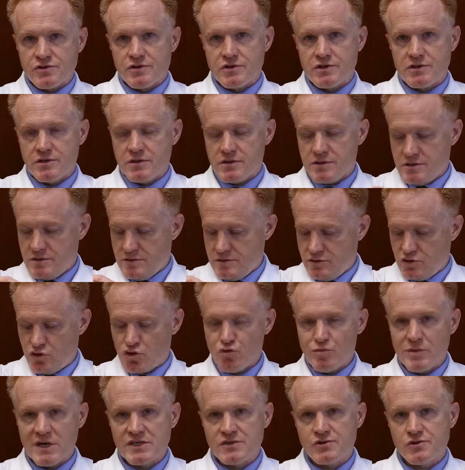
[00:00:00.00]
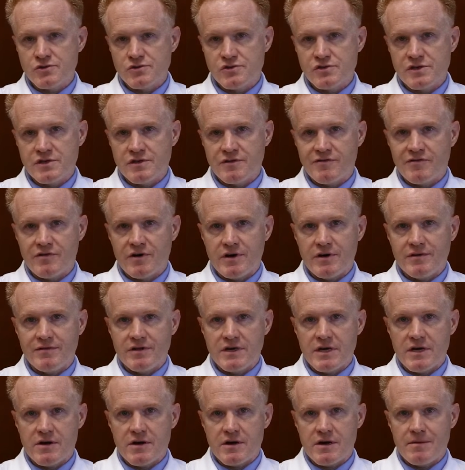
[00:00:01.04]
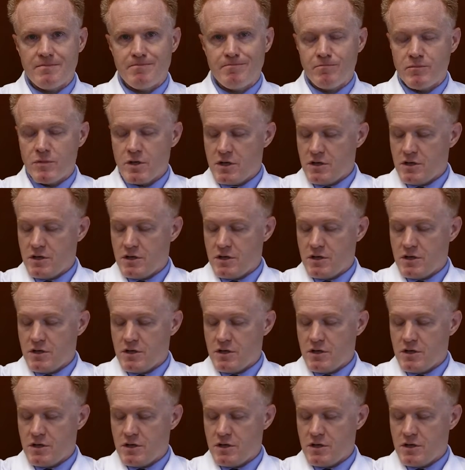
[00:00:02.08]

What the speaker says: are the two muscles in the front of the arm.